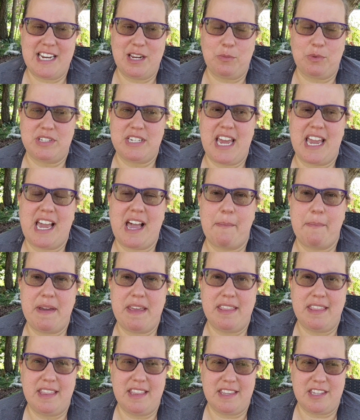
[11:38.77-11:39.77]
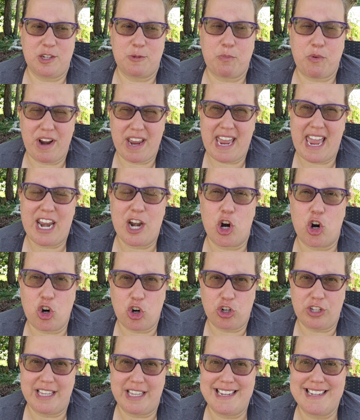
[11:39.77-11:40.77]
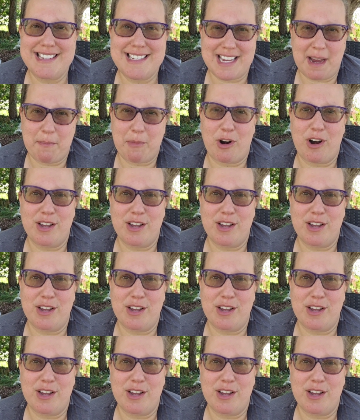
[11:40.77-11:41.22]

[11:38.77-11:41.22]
It will take up in the spring and early summer